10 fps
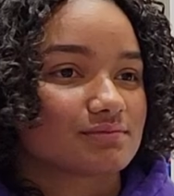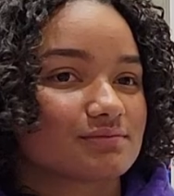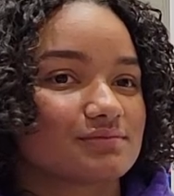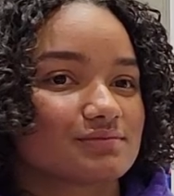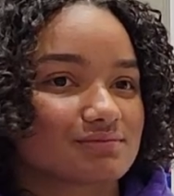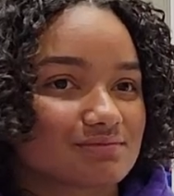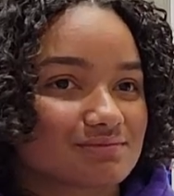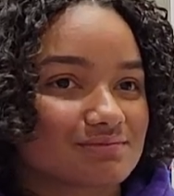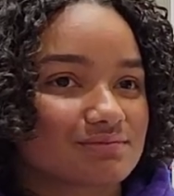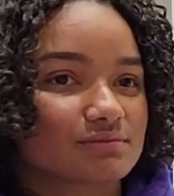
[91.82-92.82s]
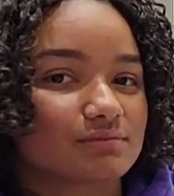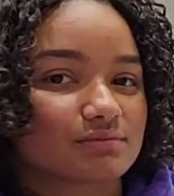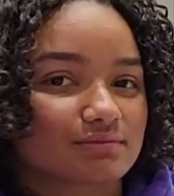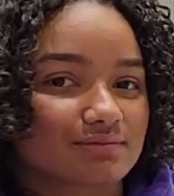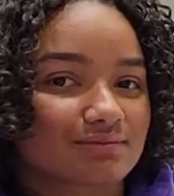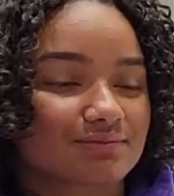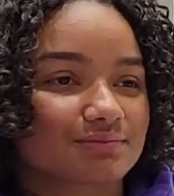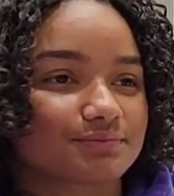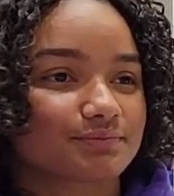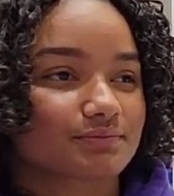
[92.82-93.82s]

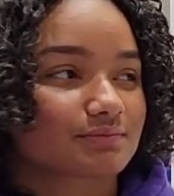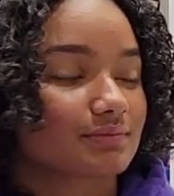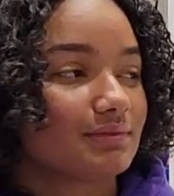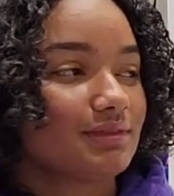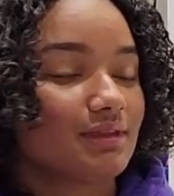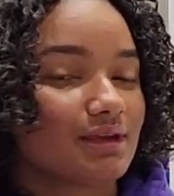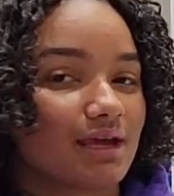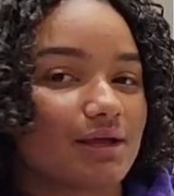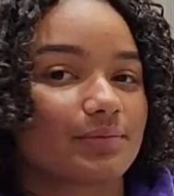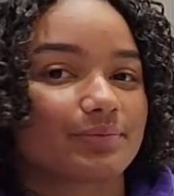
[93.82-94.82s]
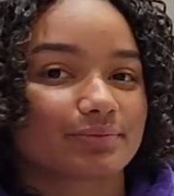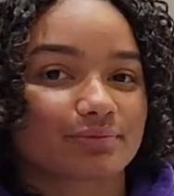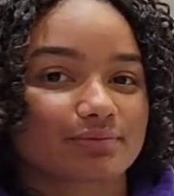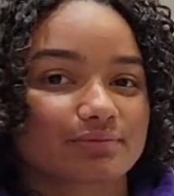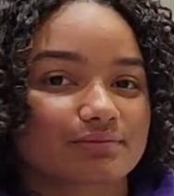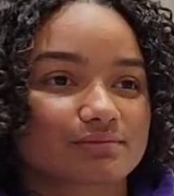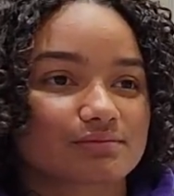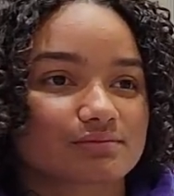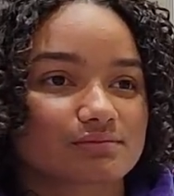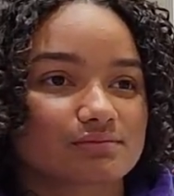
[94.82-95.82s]

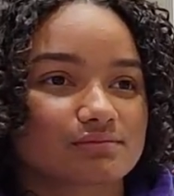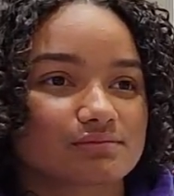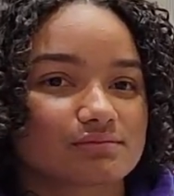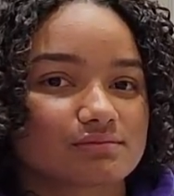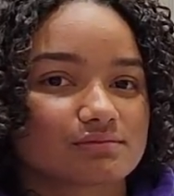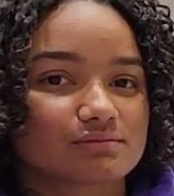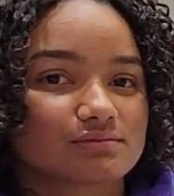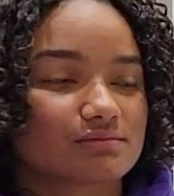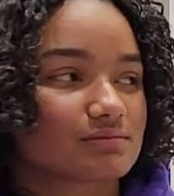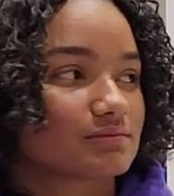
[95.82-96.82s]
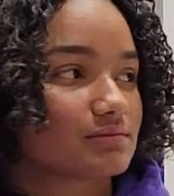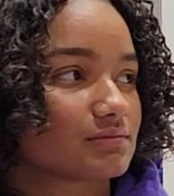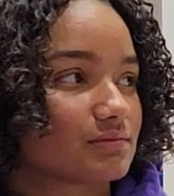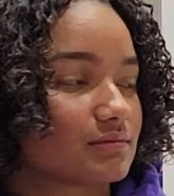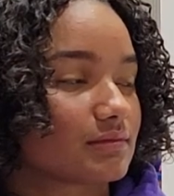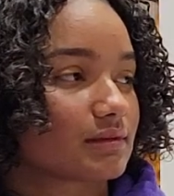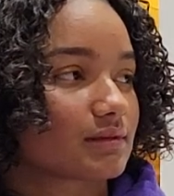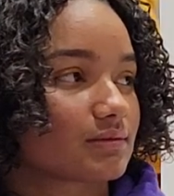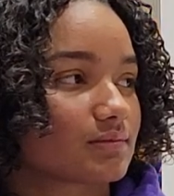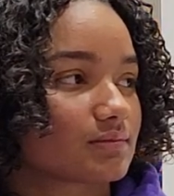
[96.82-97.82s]

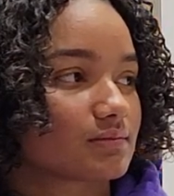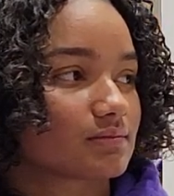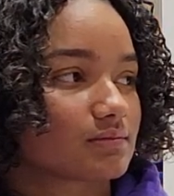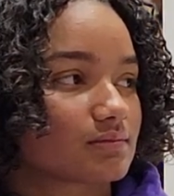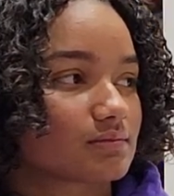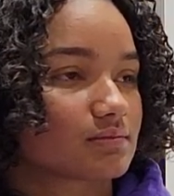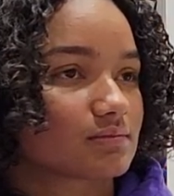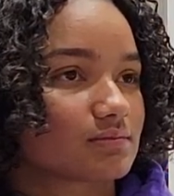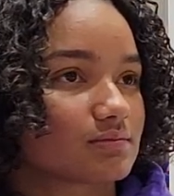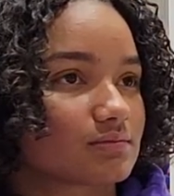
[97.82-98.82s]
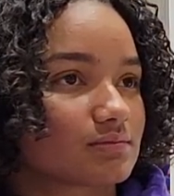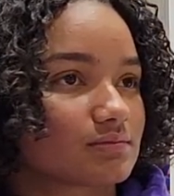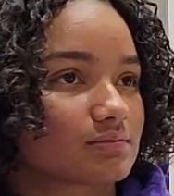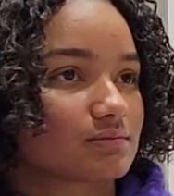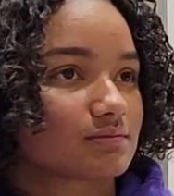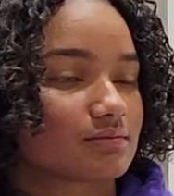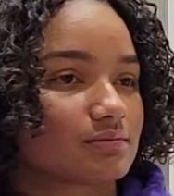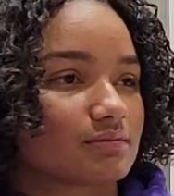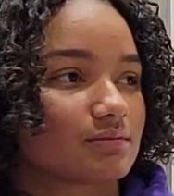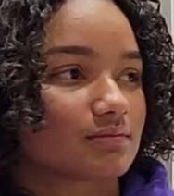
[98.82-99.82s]
The person shown says nothing.